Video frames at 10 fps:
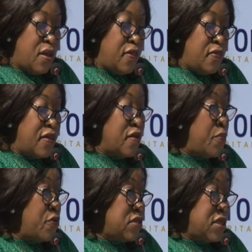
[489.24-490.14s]
that the
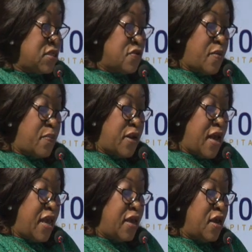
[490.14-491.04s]
process of
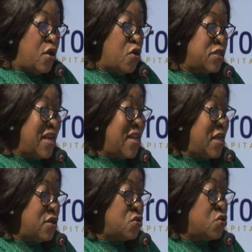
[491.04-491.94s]
applying and
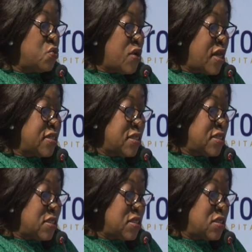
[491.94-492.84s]
obtaining dual
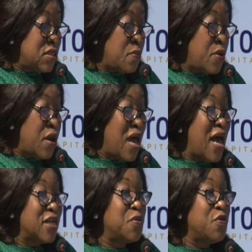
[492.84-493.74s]
citizenship
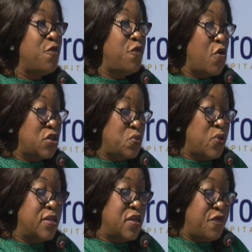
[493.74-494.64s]
has been fraught
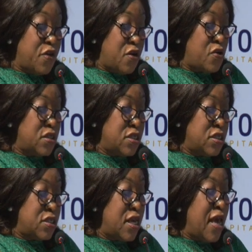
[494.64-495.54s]
with
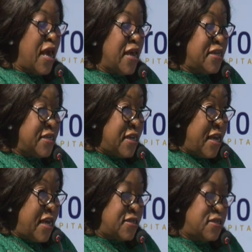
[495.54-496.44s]
difficulties and
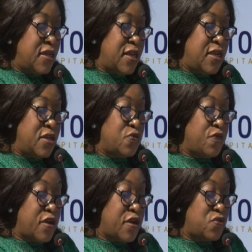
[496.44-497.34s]
delays, leading
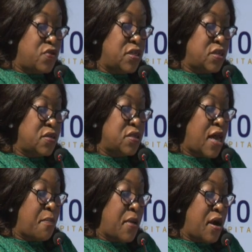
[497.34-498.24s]
to
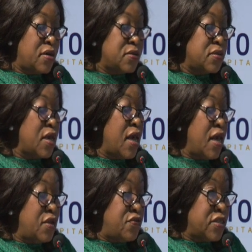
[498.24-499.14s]
frustrations amongst
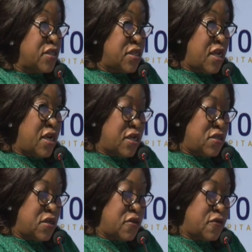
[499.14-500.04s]
interested
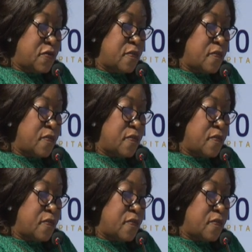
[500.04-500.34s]
nationals.